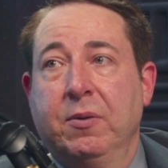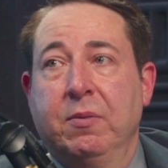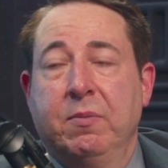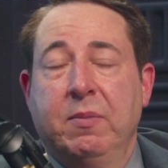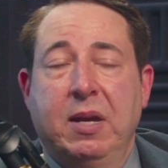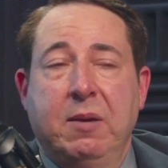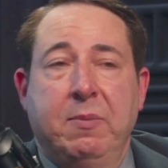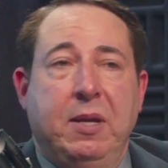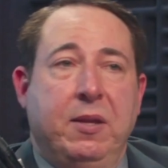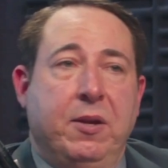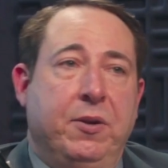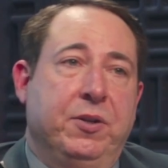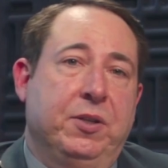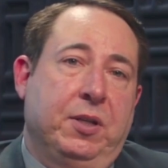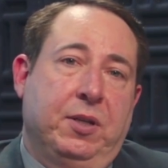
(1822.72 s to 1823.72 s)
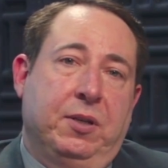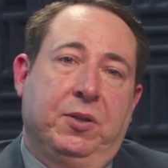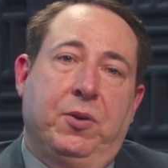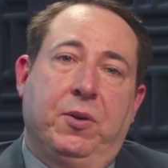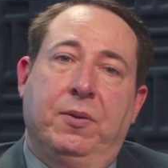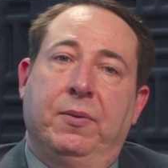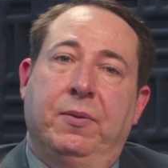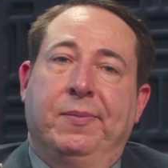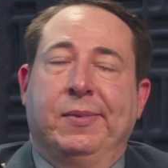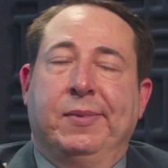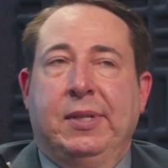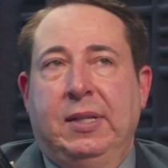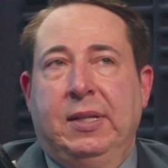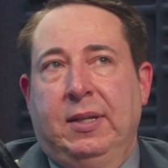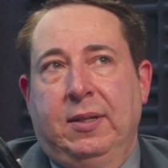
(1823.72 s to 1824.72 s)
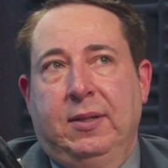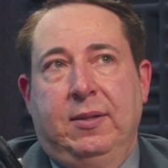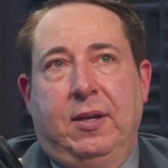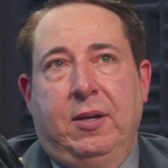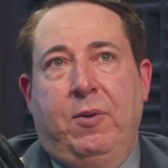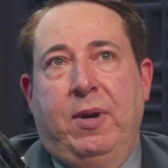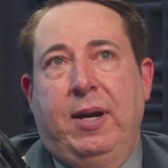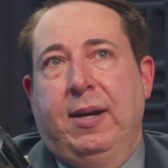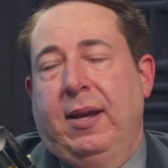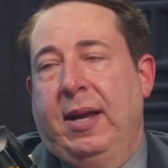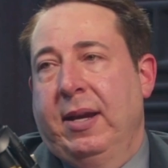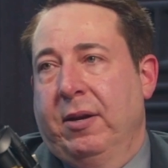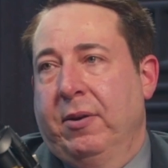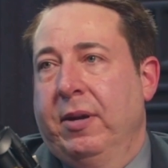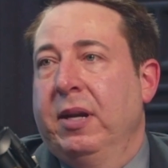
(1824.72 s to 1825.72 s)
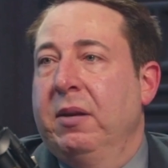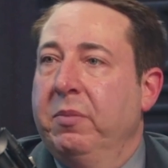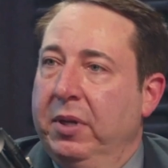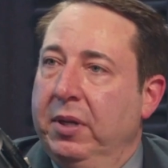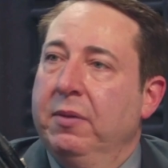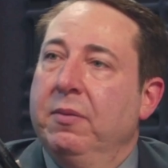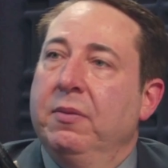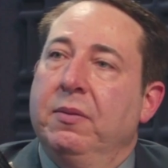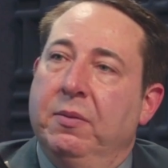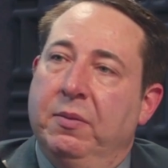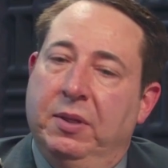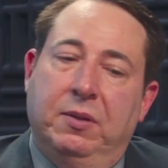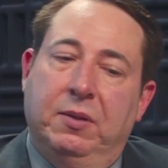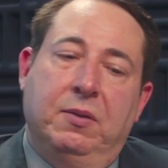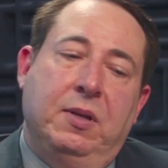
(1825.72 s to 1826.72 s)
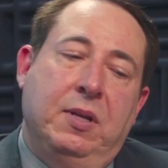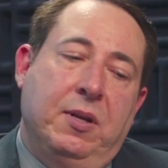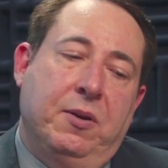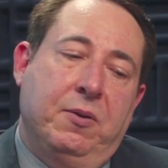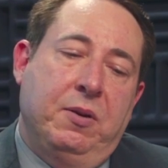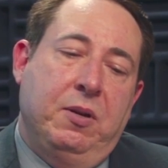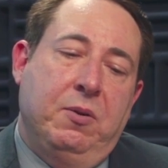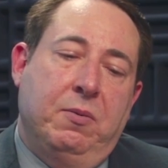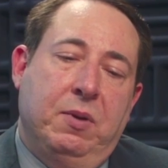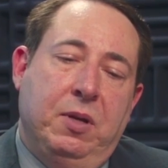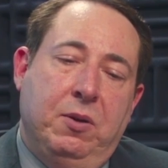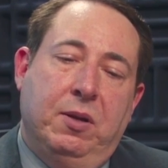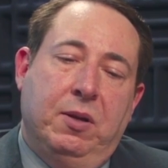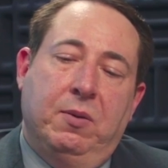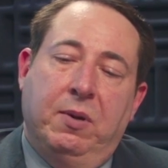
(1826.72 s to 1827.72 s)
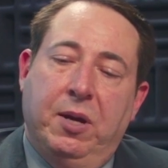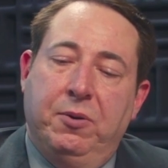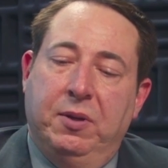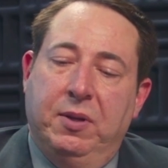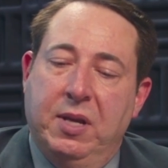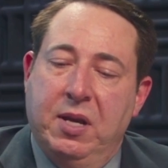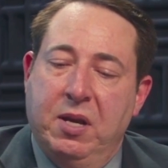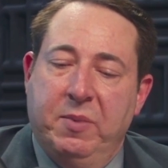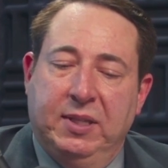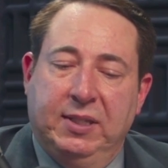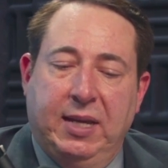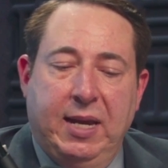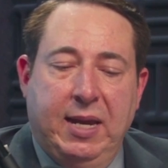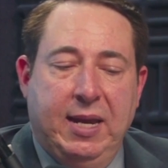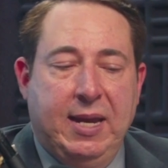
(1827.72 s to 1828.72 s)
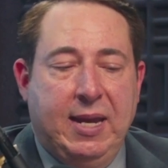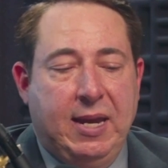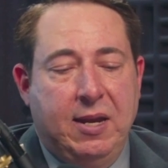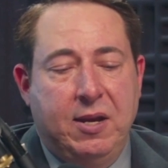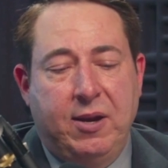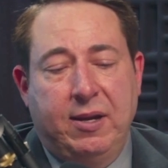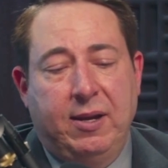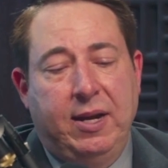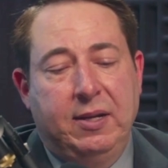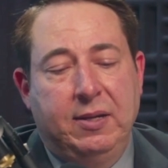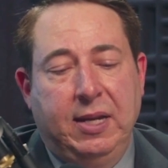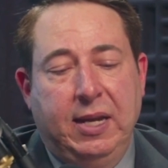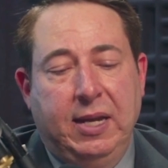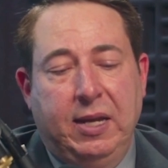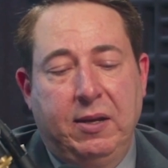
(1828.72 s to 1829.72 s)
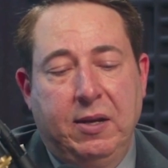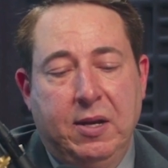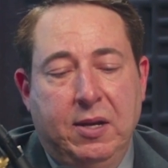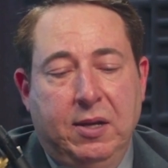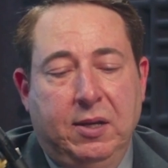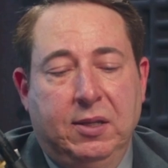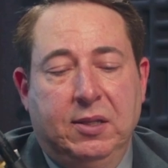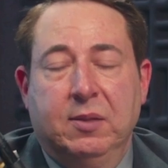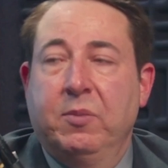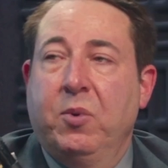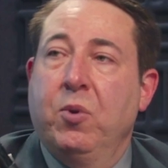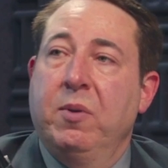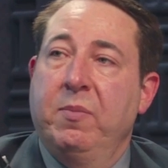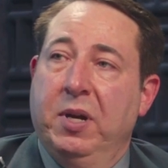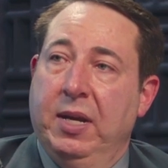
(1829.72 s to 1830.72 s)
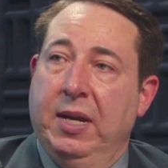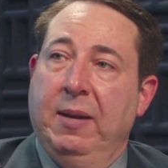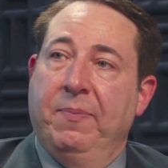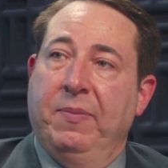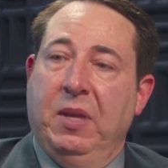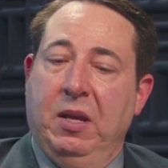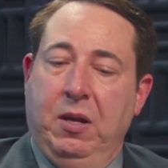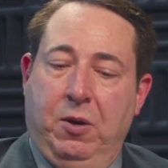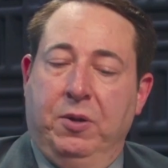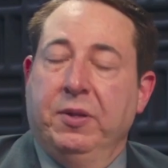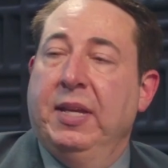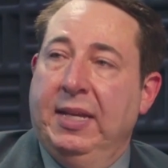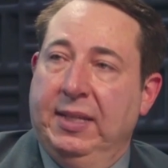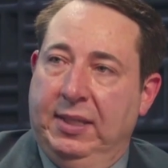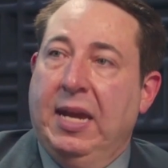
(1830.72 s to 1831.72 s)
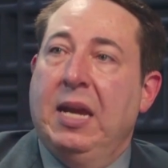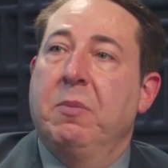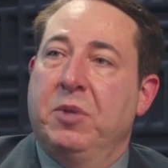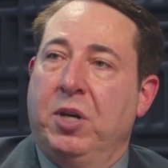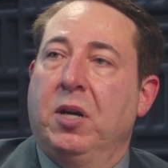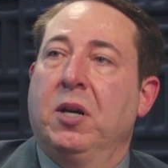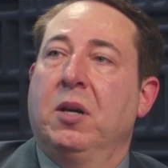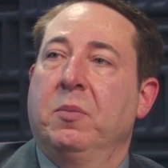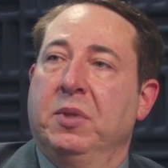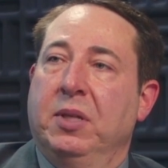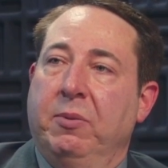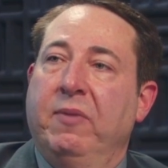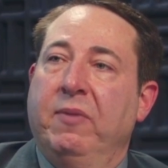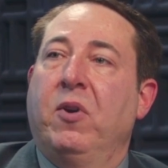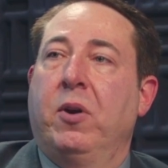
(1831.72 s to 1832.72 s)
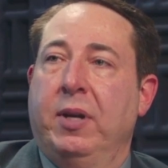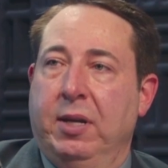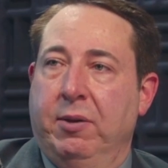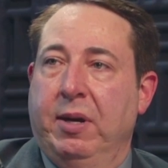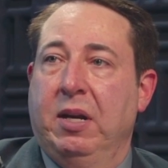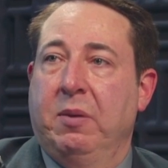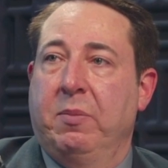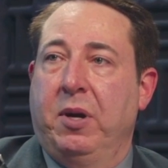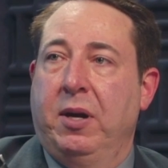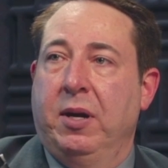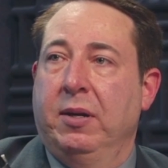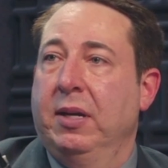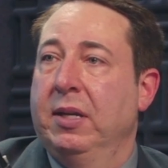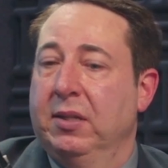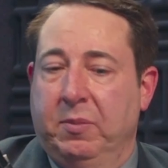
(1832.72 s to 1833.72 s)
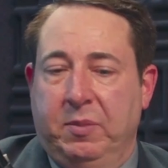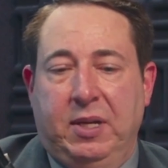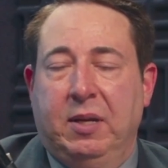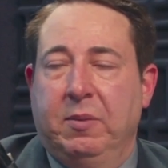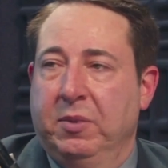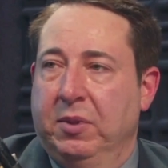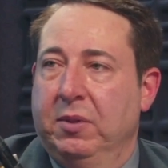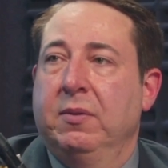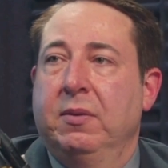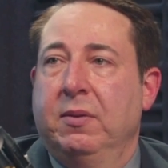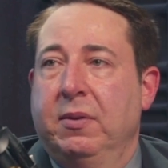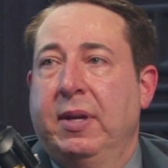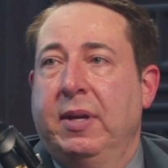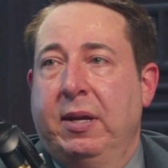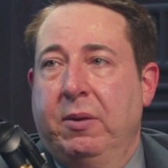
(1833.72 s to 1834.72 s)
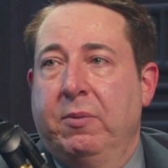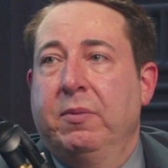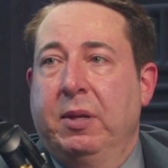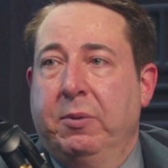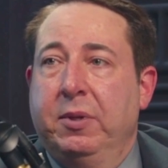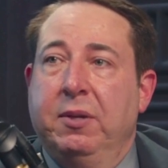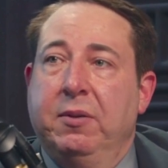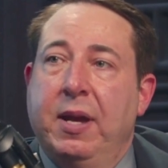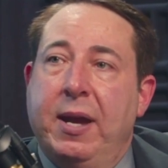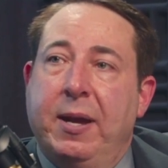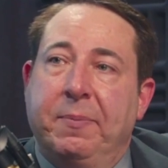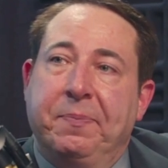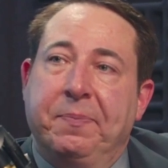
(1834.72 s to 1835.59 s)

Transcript: Maybe there's a certain, it's not quite a line of credit, but it's, you can go to them and say, hey, I'd like to get some more money on these same terms that we've already agreed upon. And sometimes that they will do that.